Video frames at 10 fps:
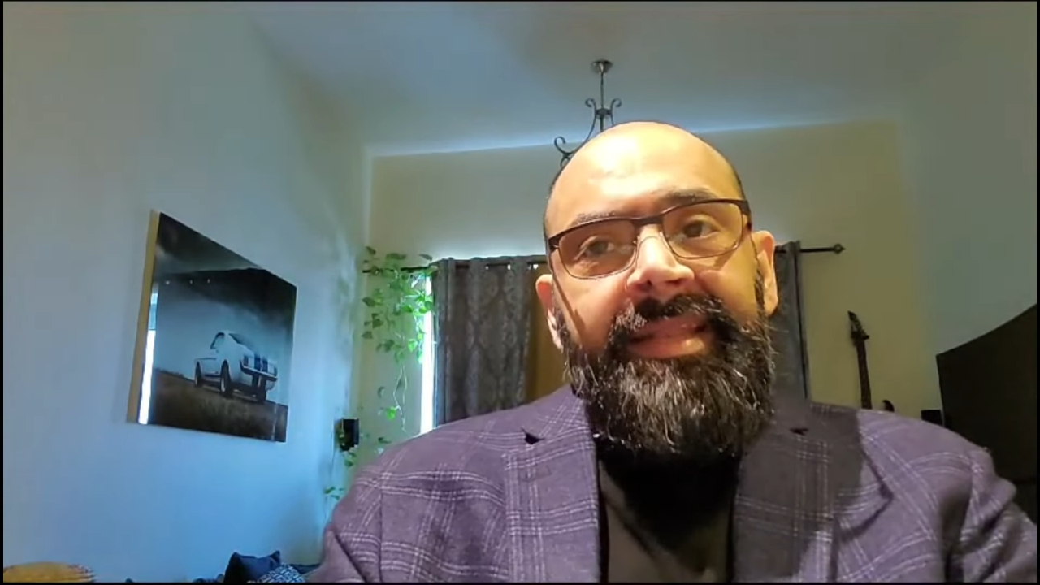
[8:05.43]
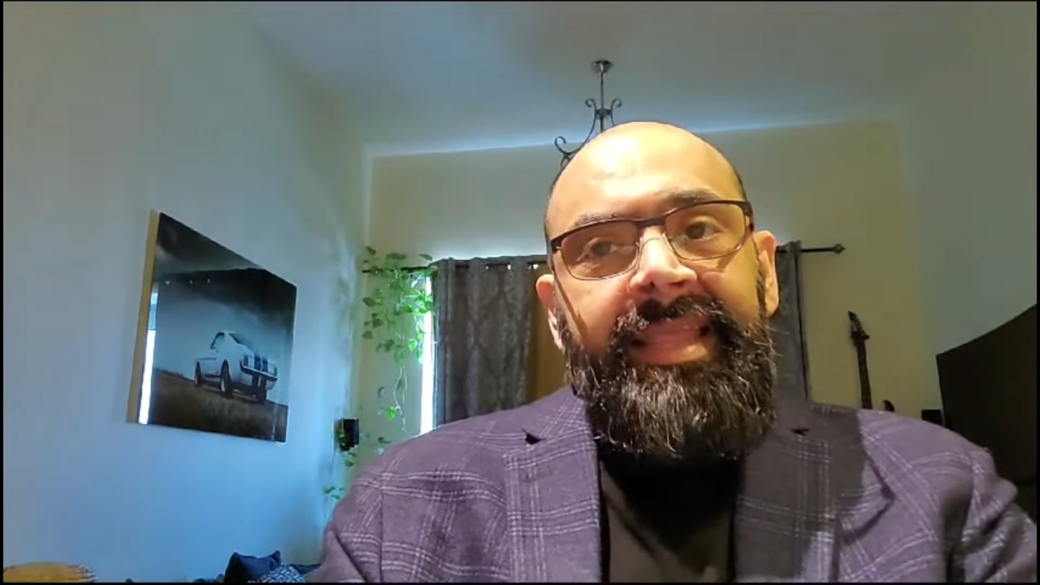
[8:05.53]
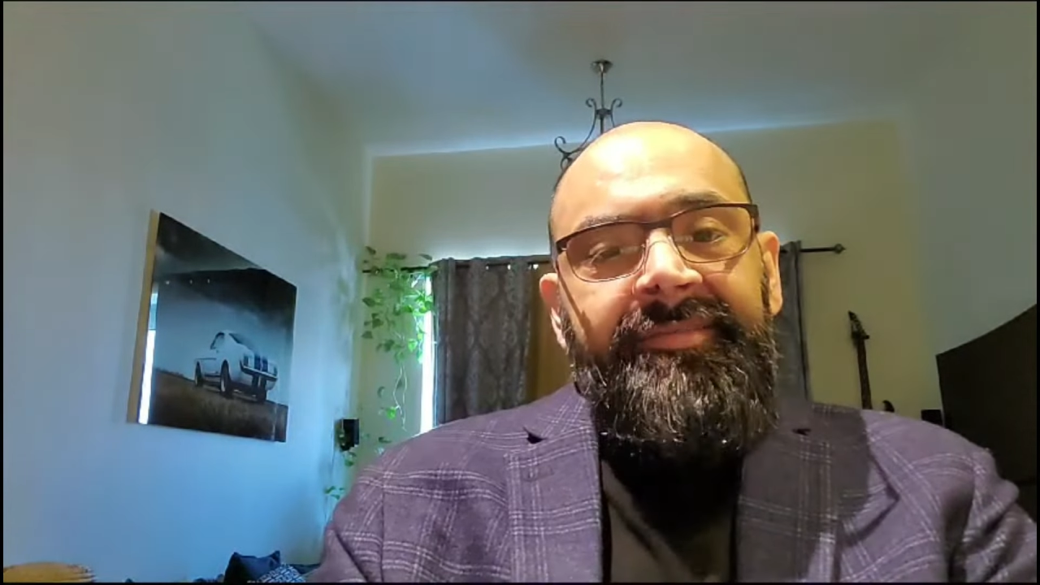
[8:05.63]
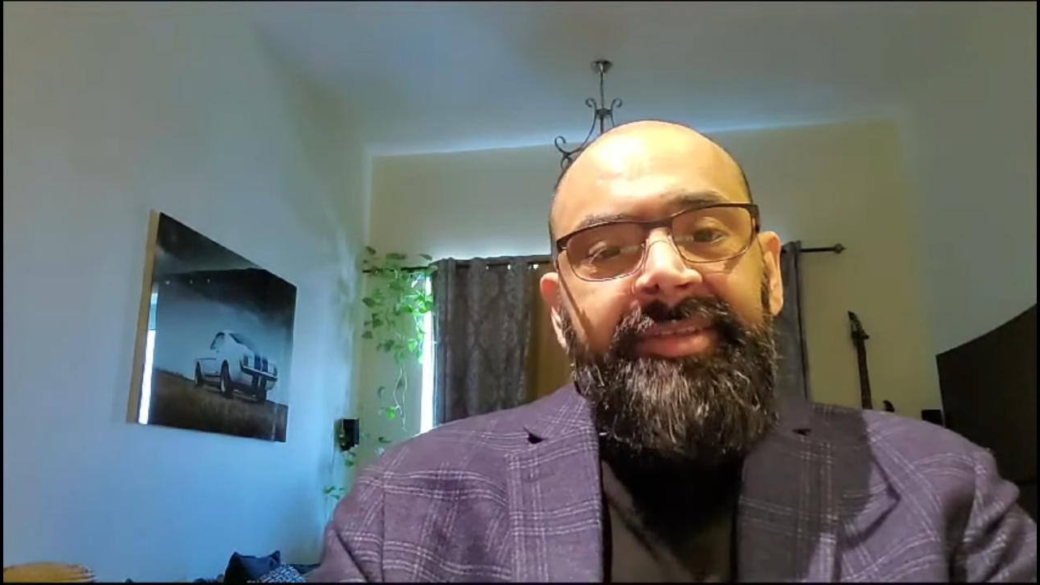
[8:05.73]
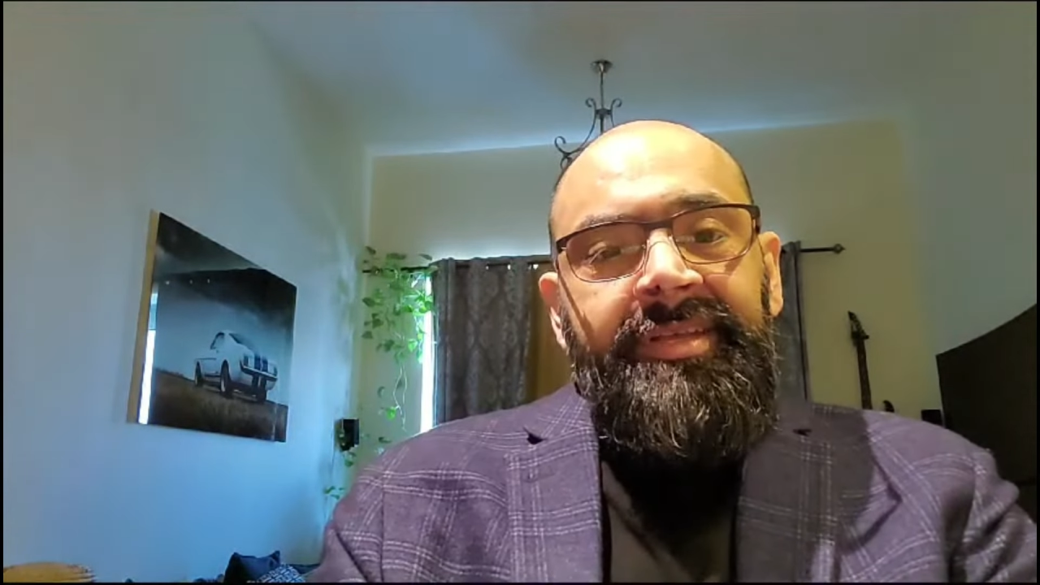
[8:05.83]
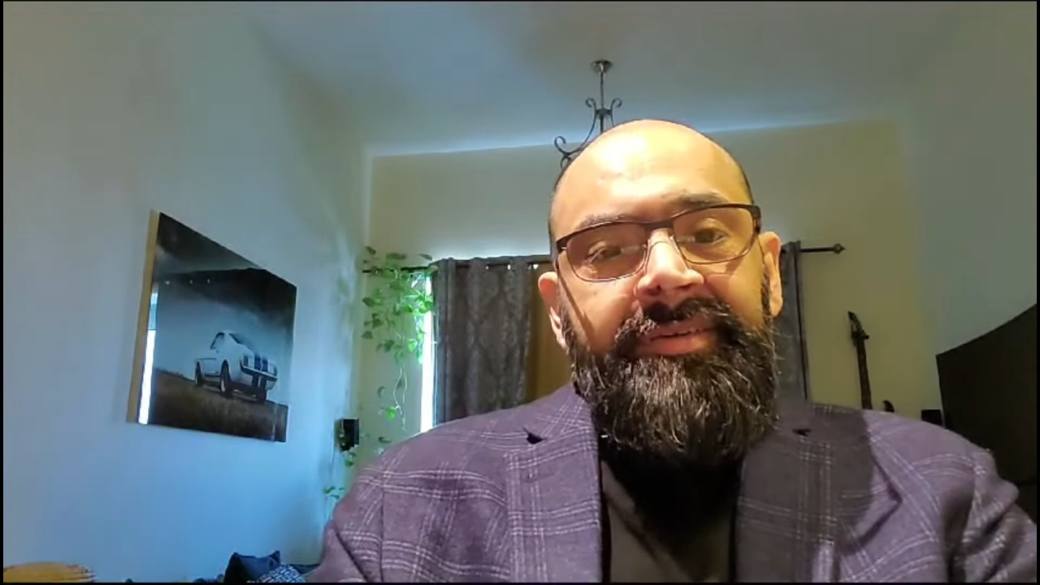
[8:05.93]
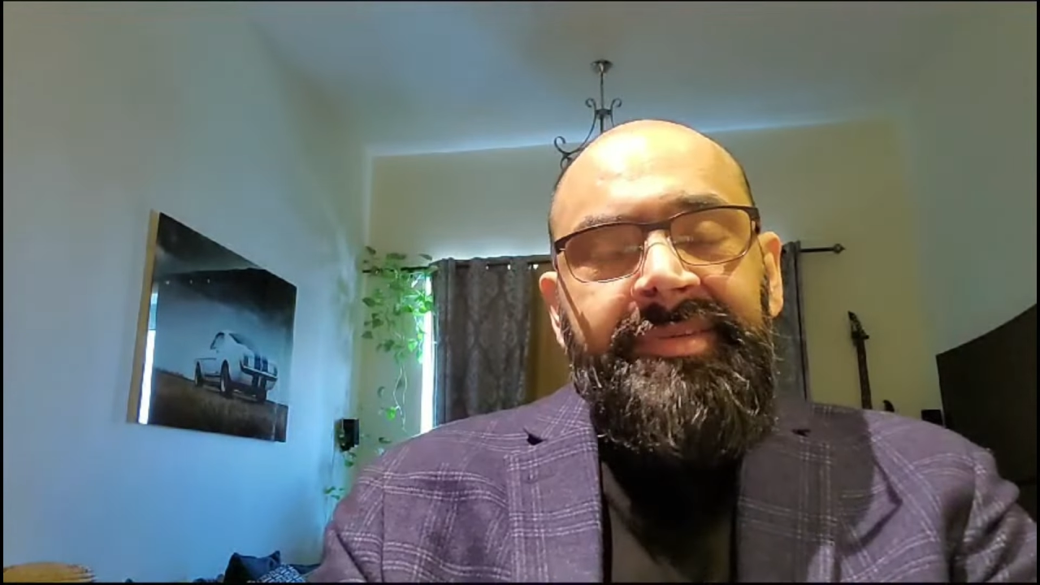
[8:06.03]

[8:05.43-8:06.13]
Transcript: lavender,